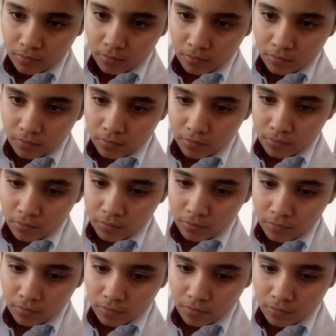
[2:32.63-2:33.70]

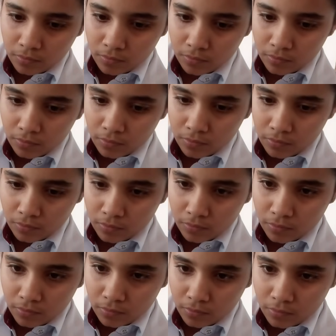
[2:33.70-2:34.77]

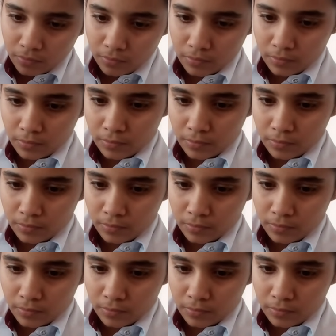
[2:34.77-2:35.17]
Nobody speaks.